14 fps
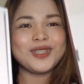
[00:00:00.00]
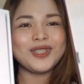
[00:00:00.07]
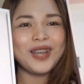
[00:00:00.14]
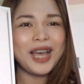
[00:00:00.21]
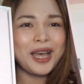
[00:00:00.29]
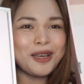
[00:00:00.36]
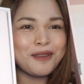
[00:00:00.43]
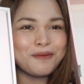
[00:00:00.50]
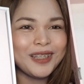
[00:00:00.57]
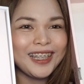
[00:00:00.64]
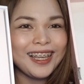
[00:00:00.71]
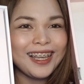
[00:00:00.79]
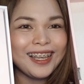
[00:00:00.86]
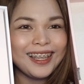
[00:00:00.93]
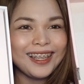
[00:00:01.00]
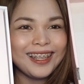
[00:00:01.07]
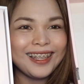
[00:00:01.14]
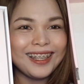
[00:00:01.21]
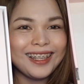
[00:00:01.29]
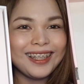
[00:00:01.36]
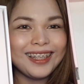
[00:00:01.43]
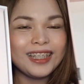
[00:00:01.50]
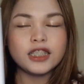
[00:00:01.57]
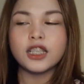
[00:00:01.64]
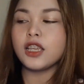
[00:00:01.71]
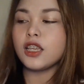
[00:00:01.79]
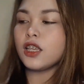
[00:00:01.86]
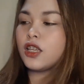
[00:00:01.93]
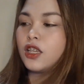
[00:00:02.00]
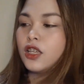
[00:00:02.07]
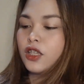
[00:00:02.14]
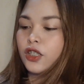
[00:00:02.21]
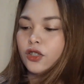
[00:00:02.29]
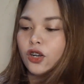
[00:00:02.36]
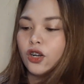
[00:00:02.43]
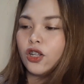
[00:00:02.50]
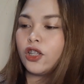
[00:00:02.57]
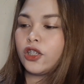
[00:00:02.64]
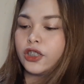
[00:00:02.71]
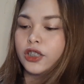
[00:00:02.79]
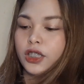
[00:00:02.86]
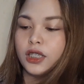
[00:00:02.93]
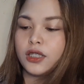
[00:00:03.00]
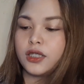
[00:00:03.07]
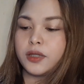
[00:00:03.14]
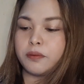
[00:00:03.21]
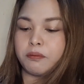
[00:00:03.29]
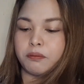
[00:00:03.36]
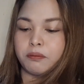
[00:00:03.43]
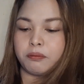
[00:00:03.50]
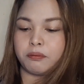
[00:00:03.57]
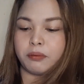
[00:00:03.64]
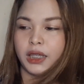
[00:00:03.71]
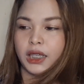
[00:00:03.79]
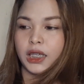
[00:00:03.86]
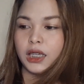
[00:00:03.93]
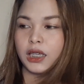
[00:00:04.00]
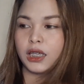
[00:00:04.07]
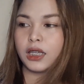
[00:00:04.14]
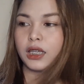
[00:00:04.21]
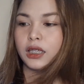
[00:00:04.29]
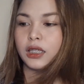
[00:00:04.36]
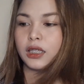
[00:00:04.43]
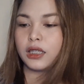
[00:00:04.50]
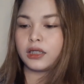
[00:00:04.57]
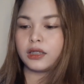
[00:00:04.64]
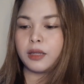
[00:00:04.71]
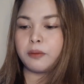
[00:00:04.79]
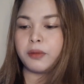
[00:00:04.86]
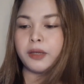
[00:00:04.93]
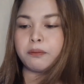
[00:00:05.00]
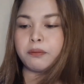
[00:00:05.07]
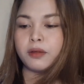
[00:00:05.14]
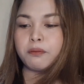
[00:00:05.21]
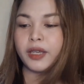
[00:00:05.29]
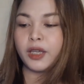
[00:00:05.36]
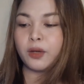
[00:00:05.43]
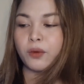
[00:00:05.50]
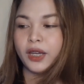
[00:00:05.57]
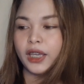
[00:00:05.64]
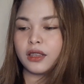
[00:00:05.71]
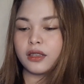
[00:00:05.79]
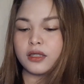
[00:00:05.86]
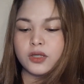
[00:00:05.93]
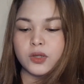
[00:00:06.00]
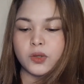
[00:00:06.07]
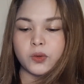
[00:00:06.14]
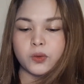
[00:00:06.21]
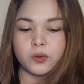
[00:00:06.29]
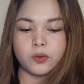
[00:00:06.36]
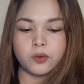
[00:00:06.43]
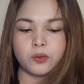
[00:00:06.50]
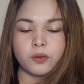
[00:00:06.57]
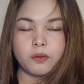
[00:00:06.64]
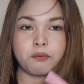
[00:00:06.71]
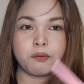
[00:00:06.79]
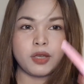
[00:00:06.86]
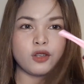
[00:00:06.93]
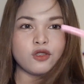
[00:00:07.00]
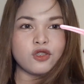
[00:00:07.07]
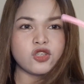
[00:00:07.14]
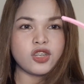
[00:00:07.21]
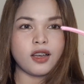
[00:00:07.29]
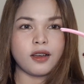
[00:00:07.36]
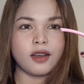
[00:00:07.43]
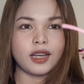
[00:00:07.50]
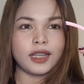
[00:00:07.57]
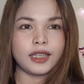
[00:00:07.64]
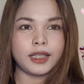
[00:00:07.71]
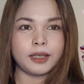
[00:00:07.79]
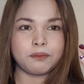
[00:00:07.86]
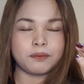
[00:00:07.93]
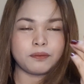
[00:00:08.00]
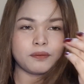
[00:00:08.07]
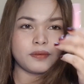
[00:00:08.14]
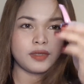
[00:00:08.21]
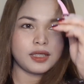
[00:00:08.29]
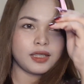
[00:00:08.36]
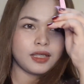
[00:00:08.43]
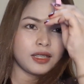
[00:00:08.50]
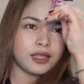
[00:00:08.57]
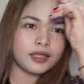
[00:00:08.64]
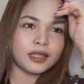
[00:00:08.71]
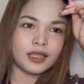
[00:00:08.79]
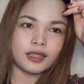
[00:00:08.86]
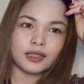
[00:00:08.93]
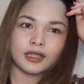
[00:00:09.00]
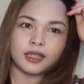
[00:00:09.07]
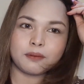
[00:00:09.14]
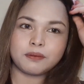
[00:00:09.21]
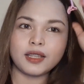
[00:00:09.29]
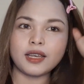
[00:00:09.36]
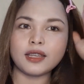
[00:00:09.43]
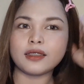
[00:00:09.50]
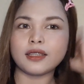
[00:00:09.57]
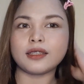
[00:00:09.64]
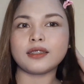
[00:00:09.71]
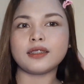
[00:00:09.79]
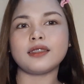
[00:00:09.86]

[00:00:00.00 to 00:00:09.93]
So happy, guys! Yung color niya is pink na may white. So, meron siyang clip. Yan, clip natin.